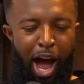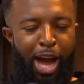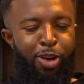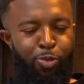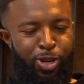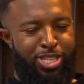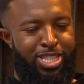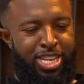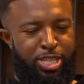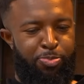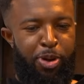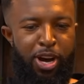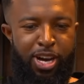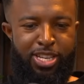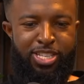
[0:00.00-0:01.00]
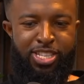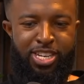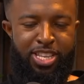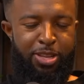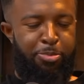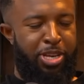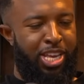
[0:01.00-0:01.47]
I was this
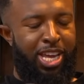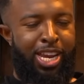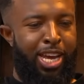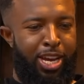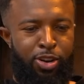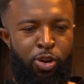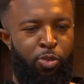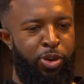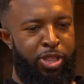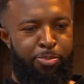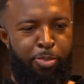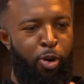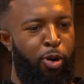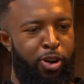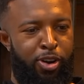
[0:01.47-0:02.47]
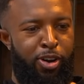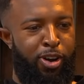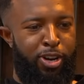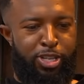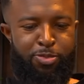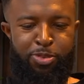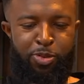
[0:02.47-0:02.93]
person in the beginning, not with the
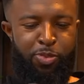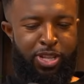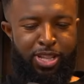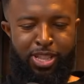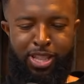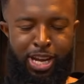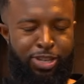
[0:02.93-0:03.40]
podcast, but